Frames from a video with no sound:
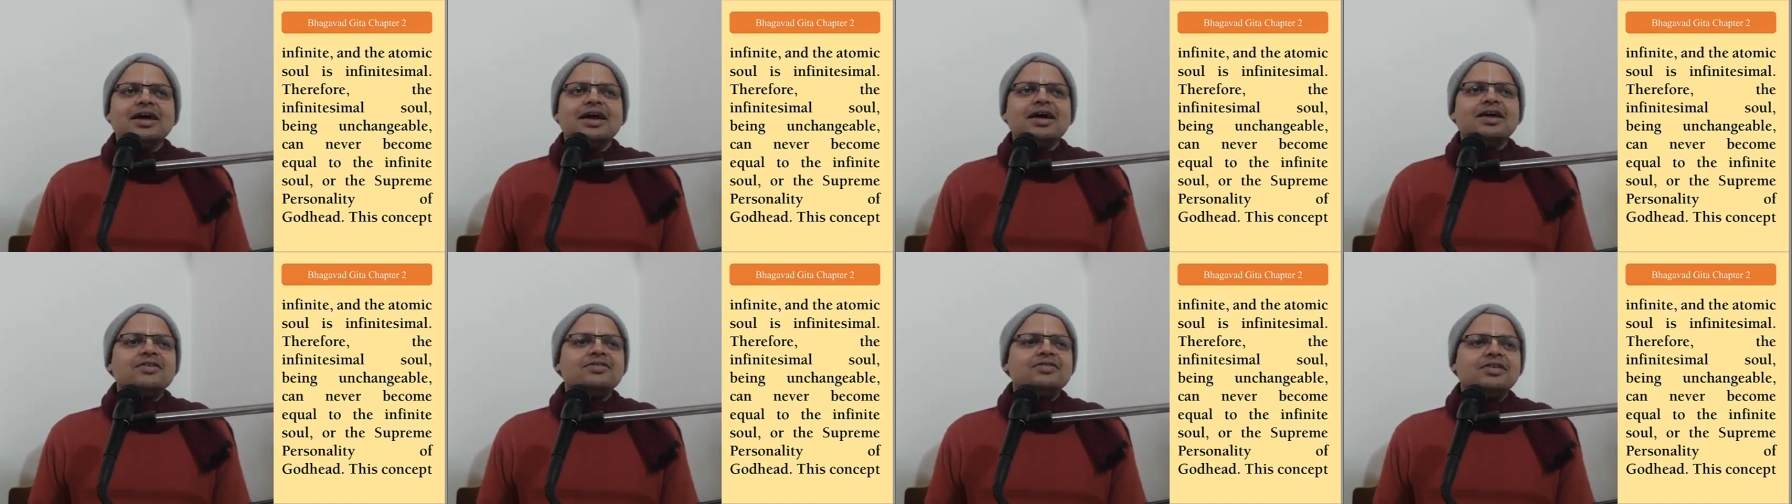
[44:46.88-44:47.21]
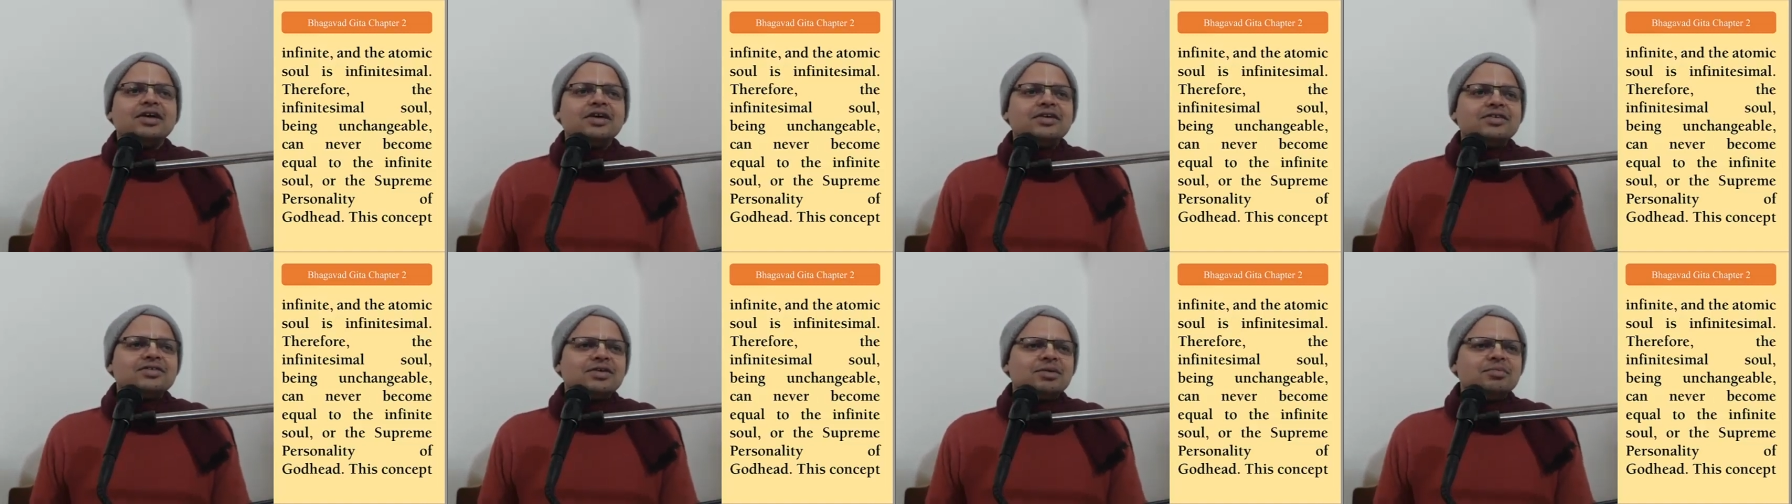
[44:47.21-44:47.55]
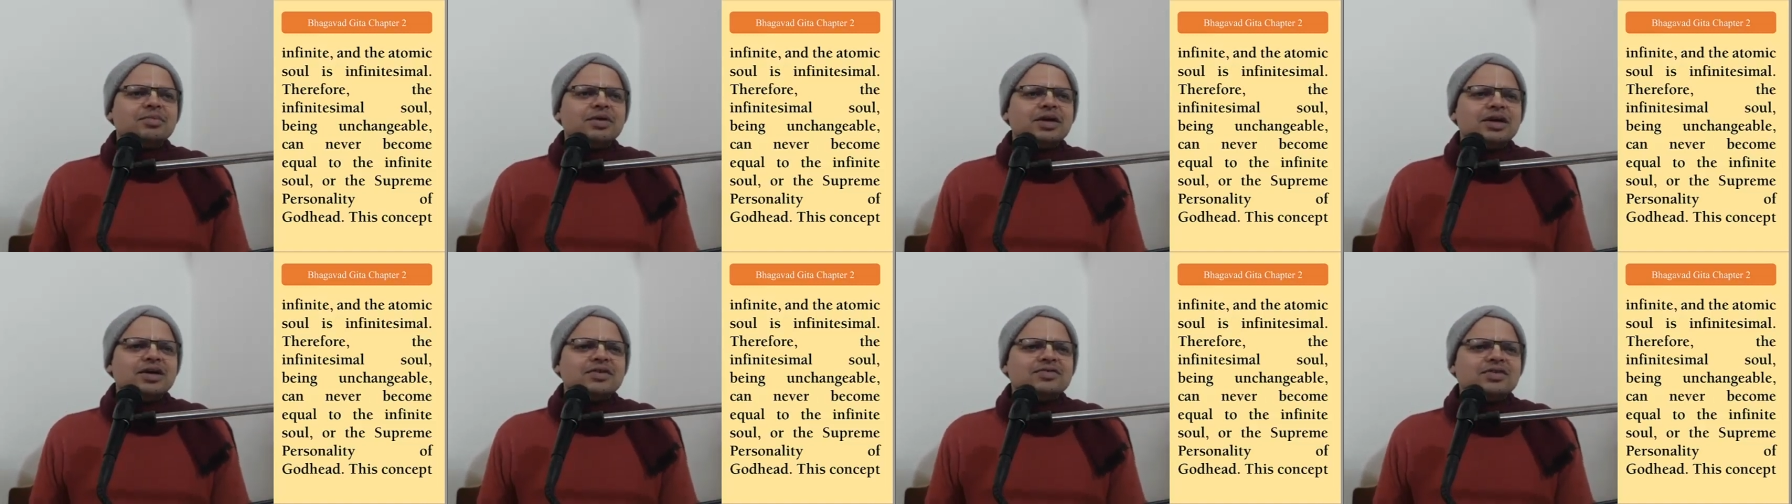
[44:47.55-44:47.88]
It's just
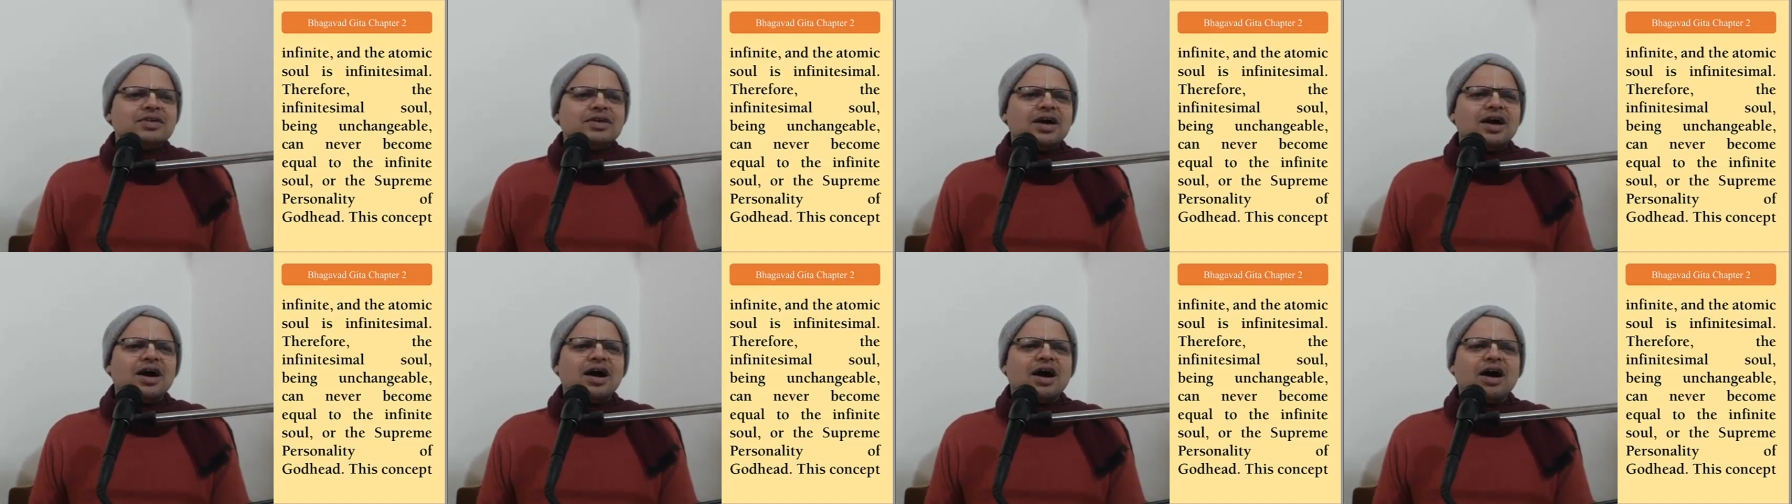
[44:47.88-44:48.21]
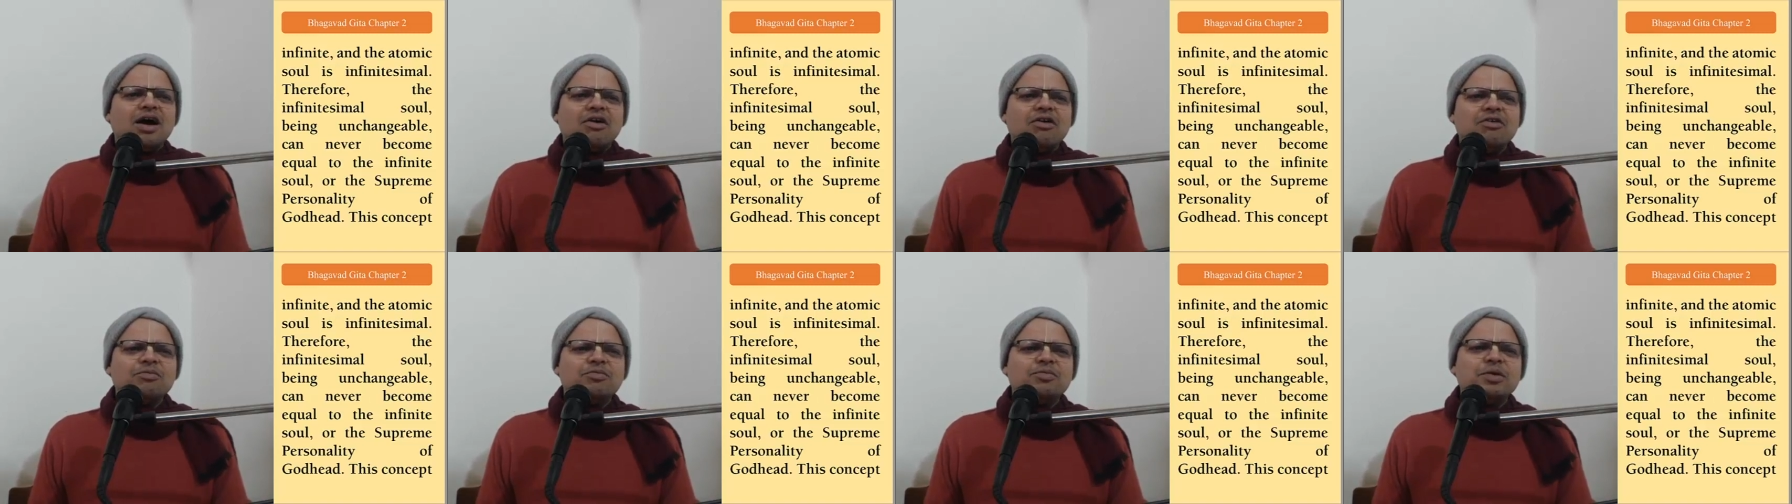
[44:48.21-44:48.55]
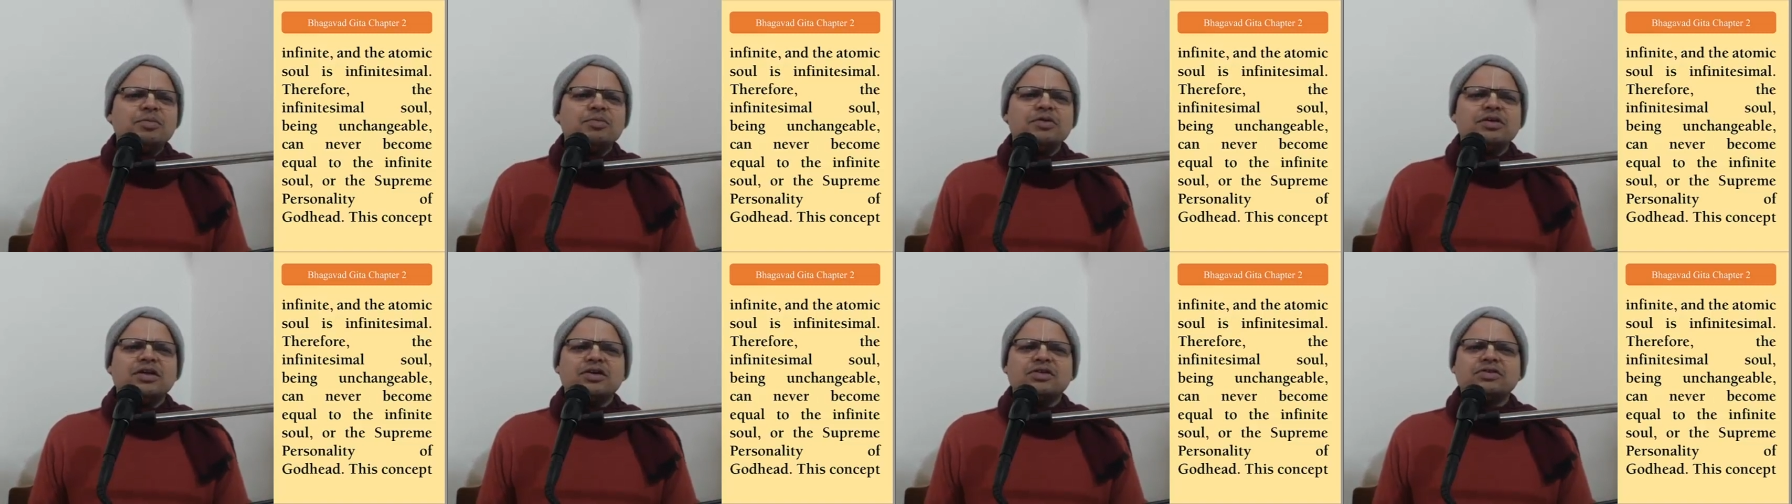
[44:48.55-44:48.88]
amazing how
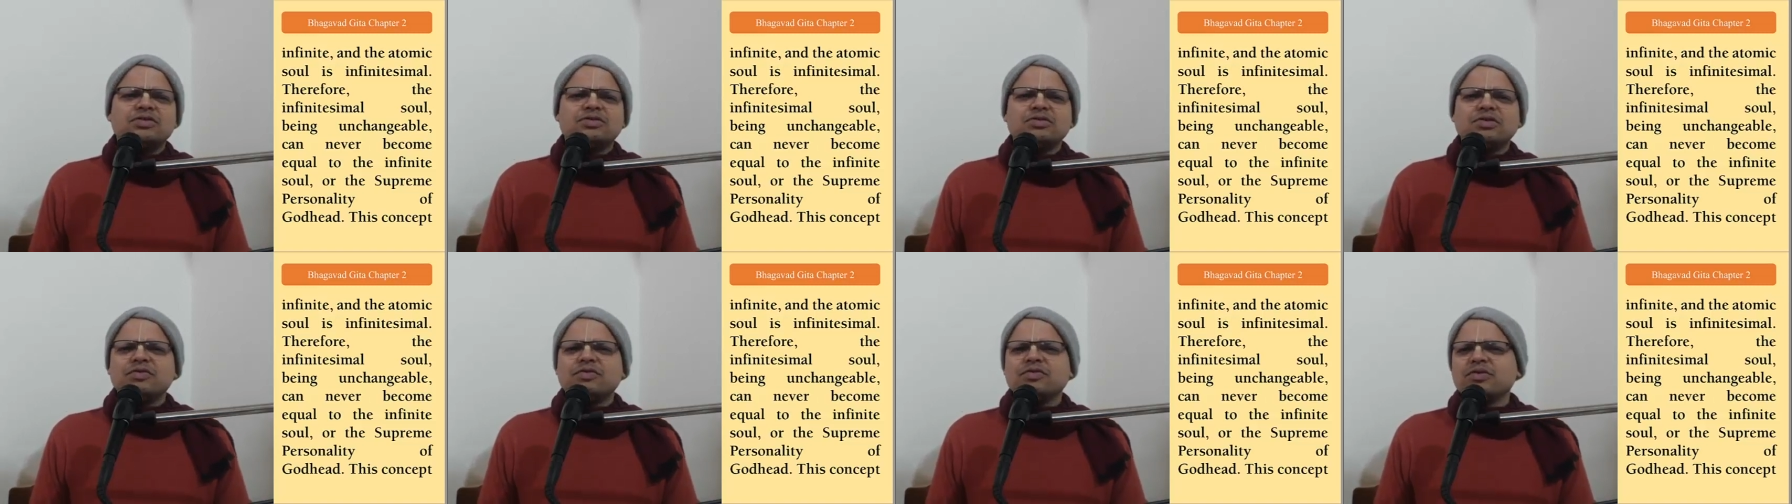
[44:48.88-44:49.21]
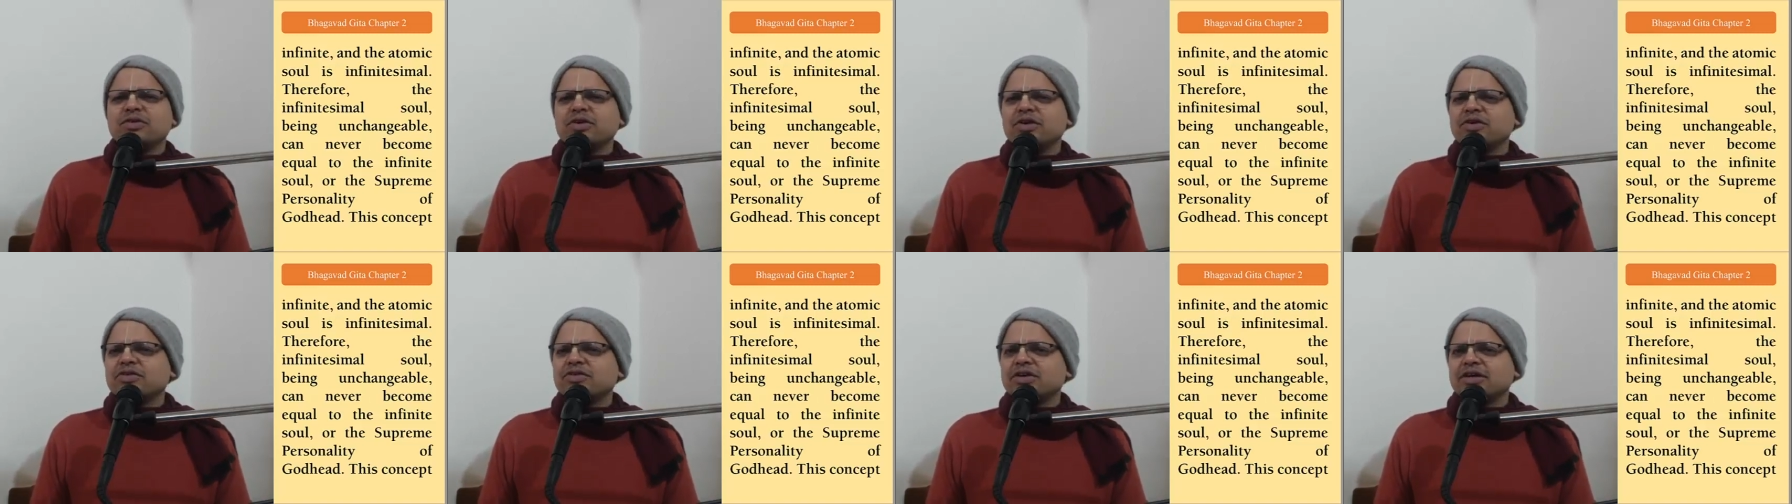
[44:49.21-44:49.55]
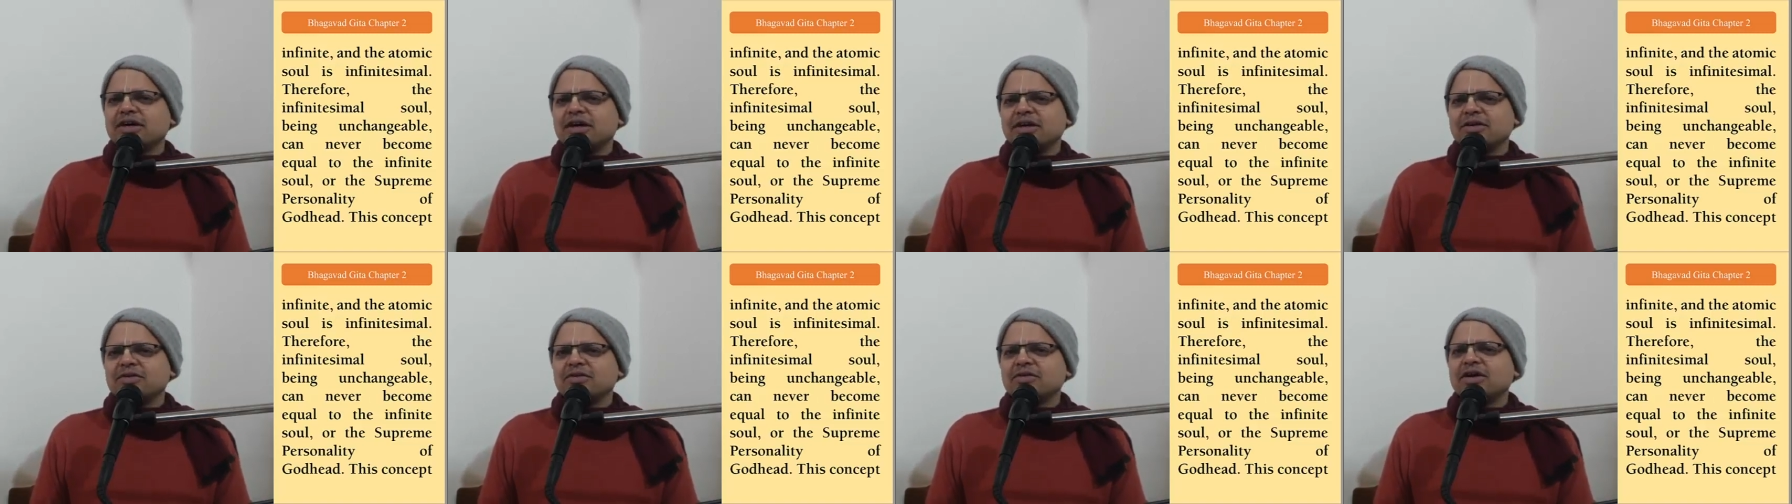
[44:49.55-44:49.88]
people are so foolish in
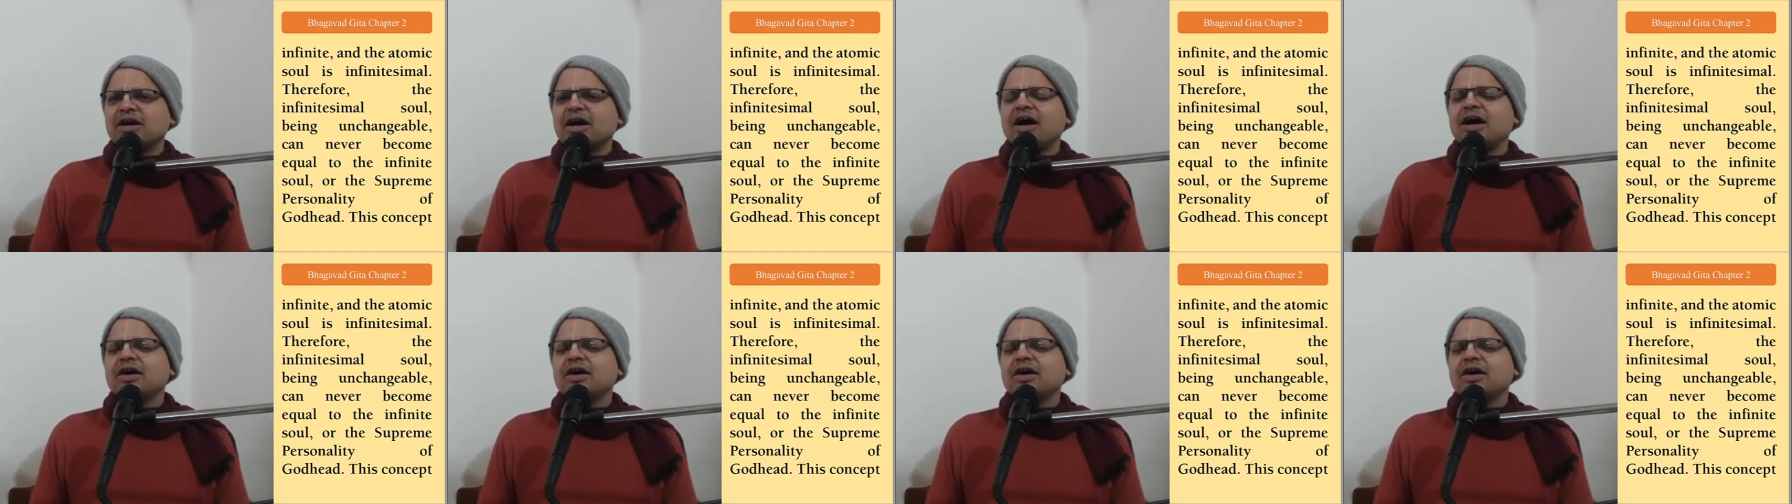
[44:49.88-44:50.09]
Kali Yuga,